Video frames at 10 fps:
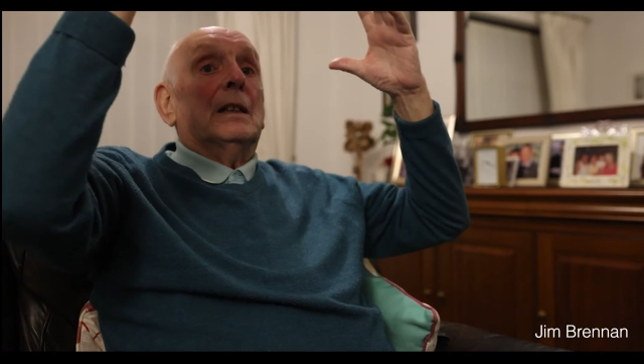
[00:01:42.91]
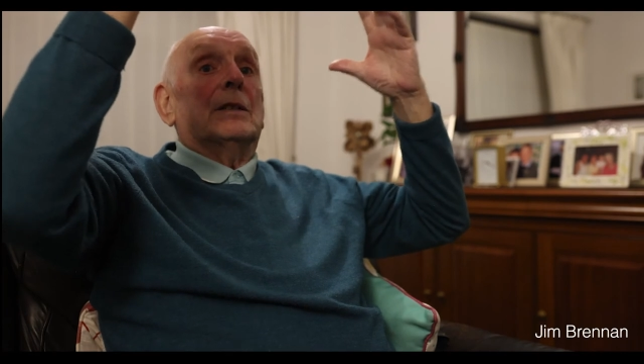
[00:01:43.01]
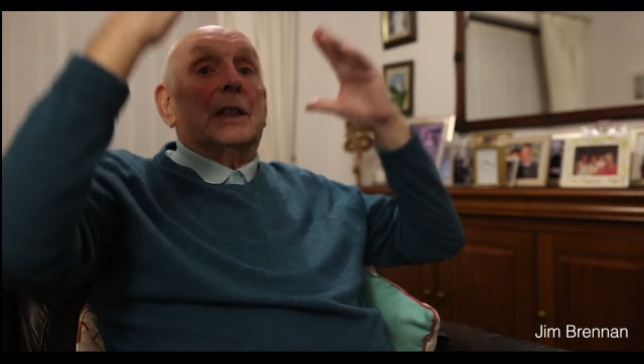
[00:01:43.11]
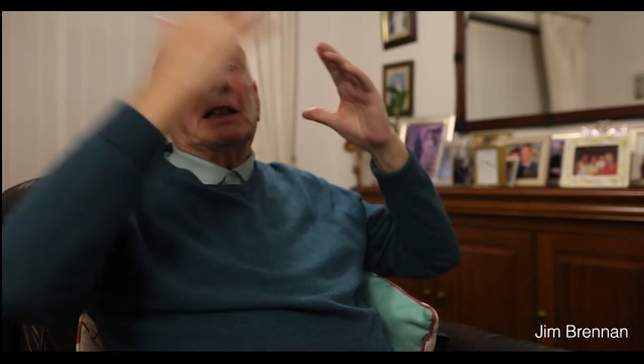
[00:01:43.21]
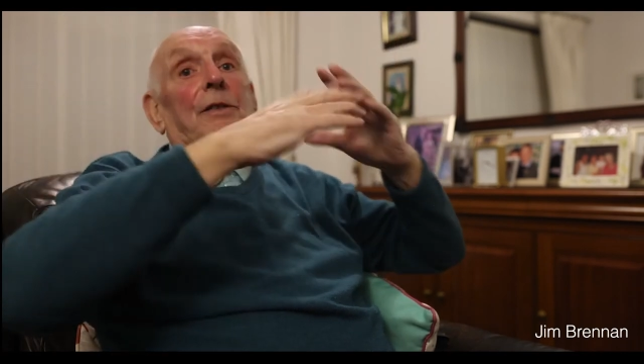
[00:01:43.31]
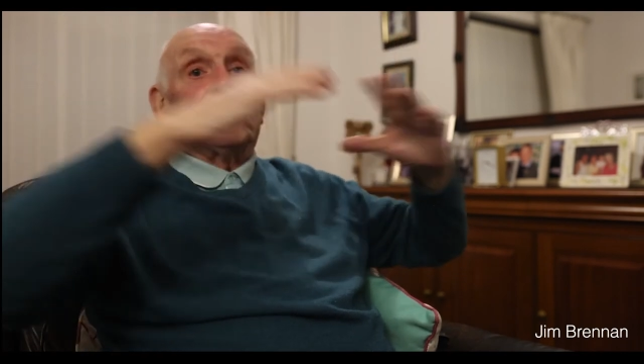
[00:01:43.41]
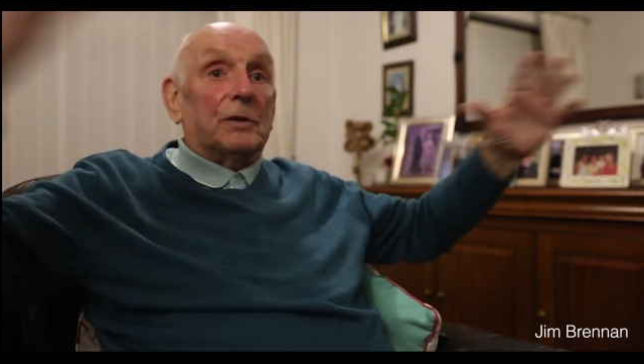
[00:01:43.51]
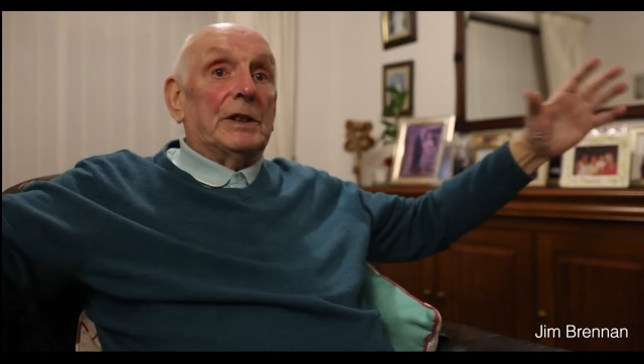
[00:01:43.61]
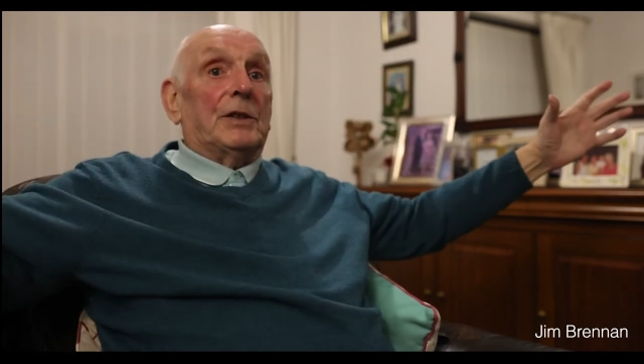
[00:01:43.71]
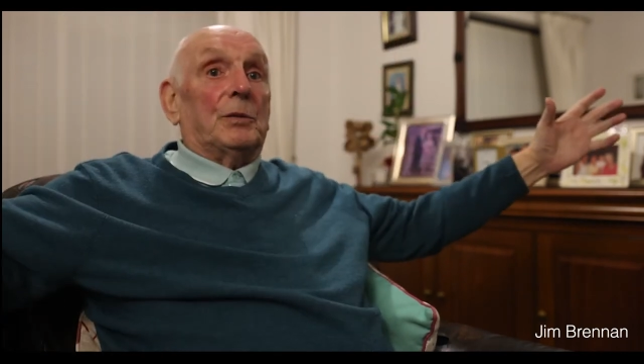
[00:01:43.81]
and the lads
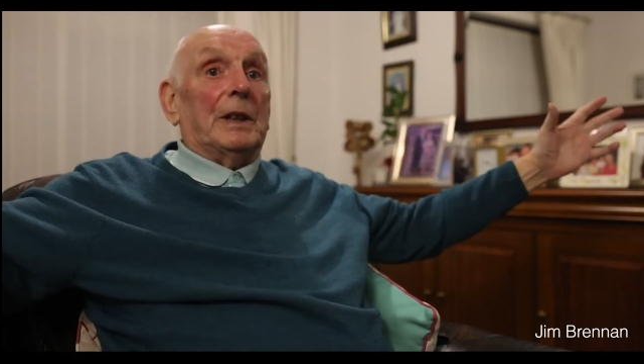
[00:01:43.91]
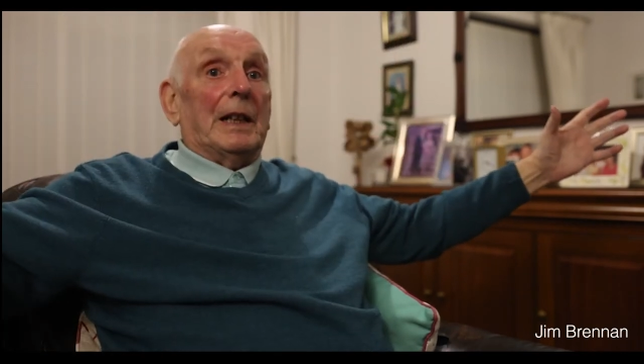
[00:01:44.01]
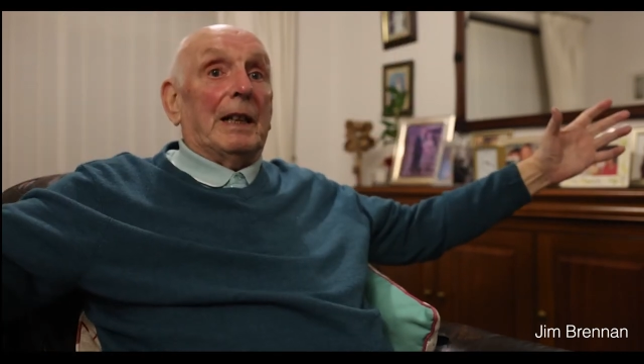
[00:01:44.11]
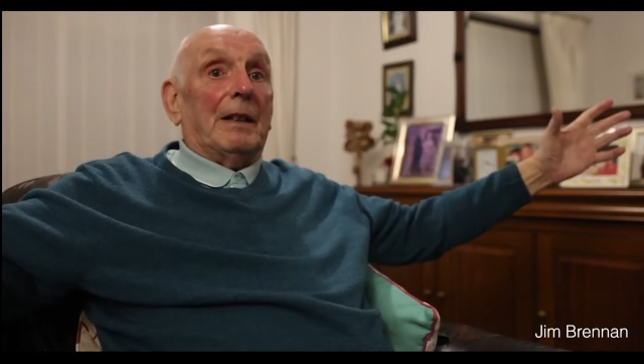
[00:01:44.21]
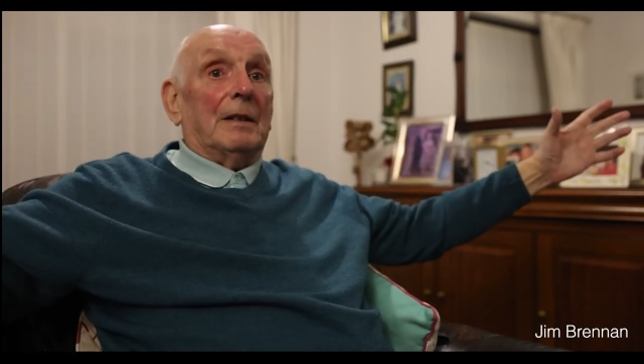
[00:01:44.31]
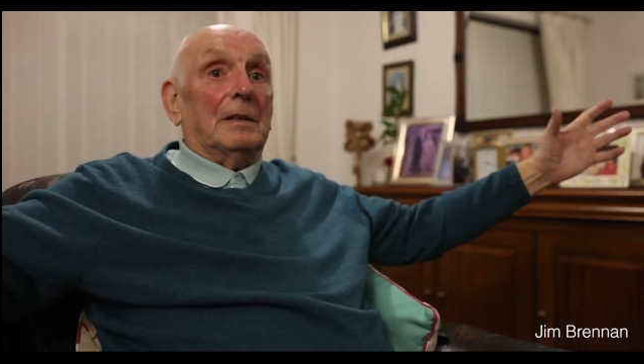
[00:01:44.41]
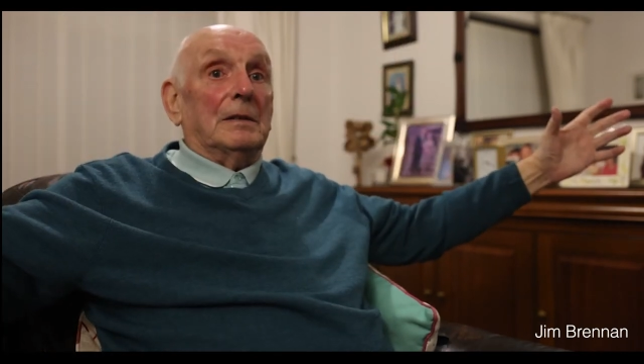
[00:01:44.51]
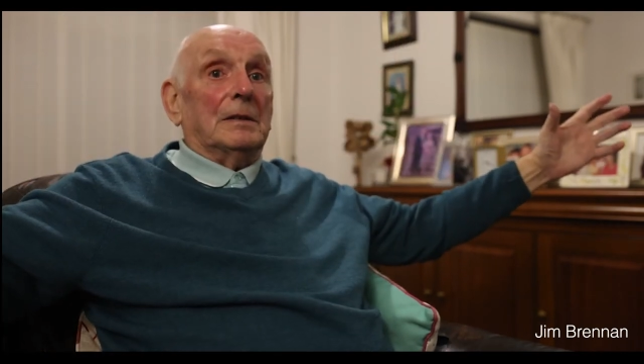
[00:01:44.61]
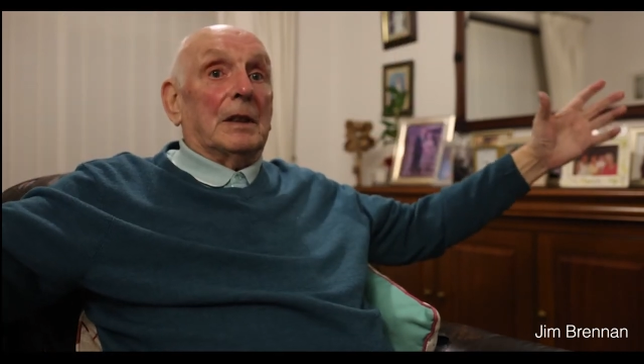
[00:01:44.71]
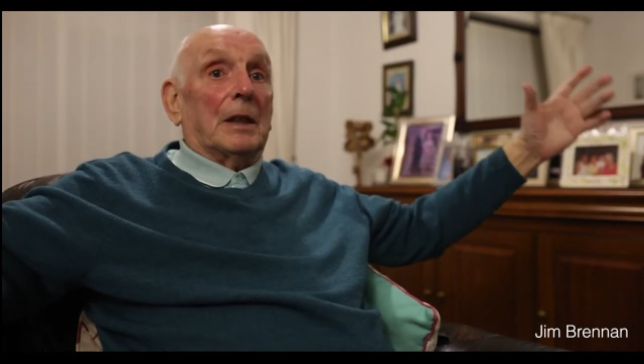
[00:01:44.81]
run each way,
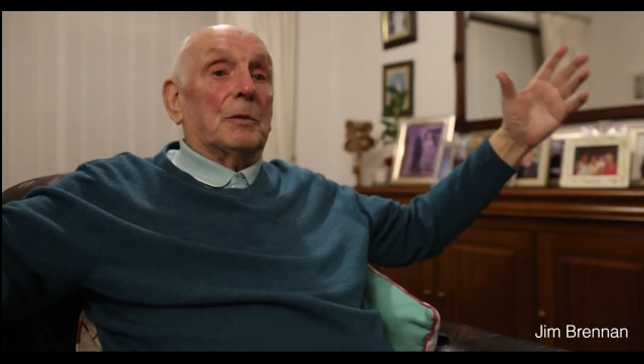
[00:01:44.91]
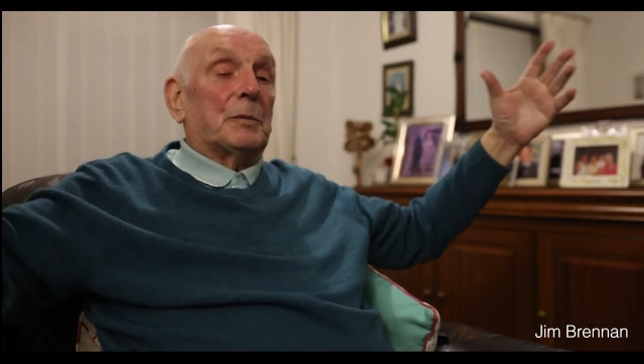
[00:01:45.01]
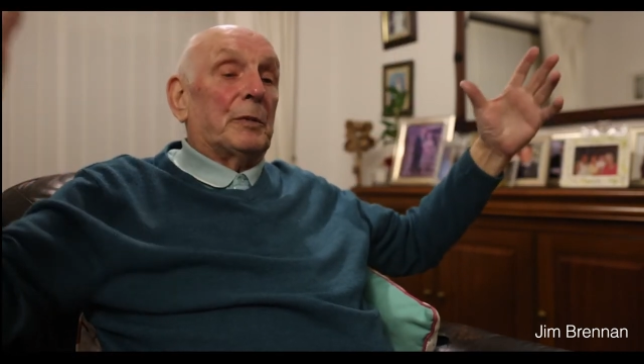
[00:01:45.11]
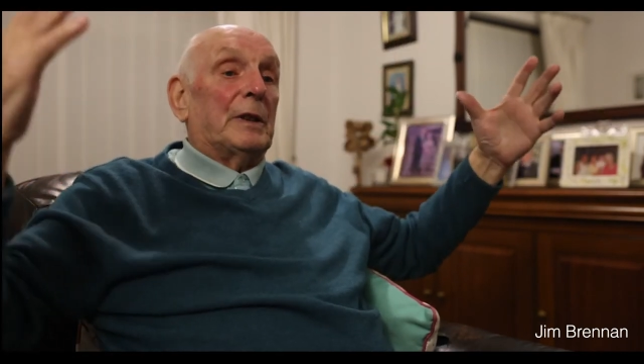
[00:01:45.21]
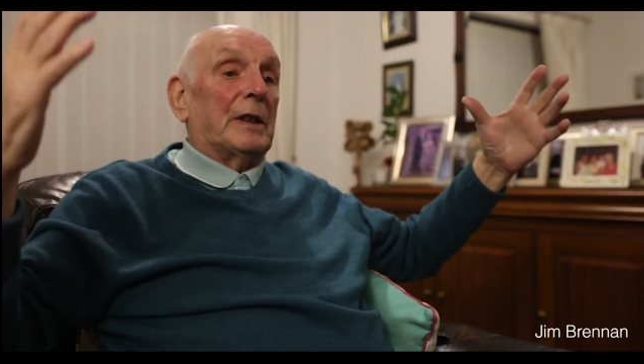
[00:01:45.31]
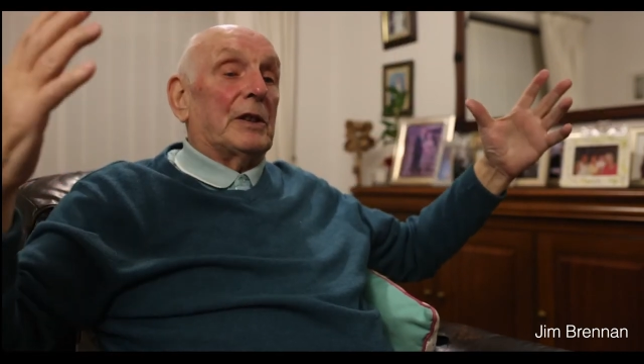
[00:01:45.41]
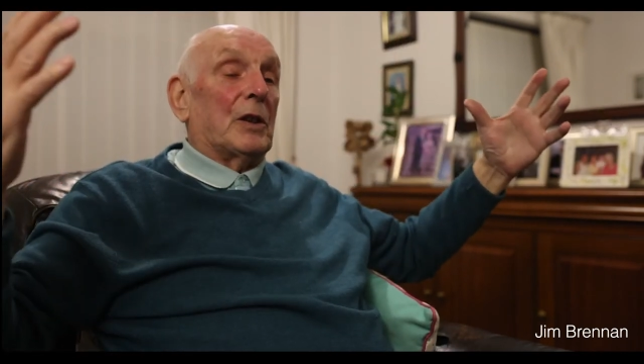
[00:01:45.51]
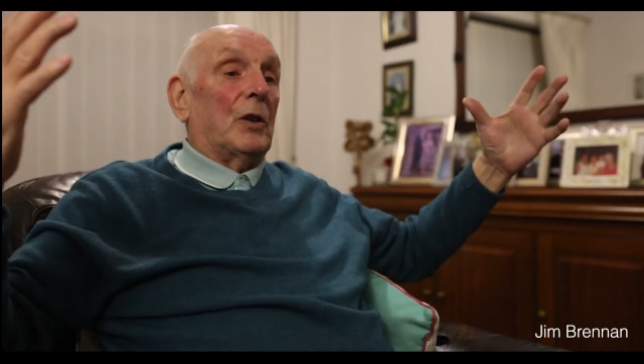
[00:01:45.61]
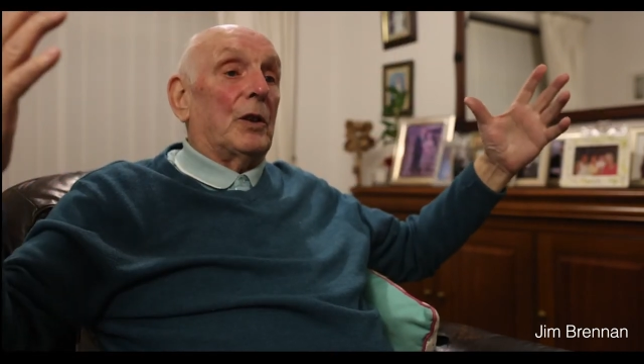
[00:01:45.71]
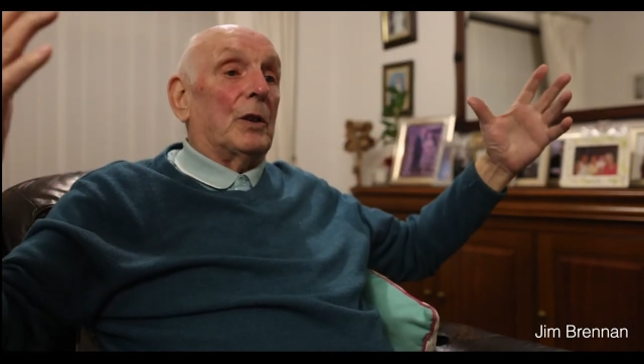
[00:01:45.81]
and they was pinned his ear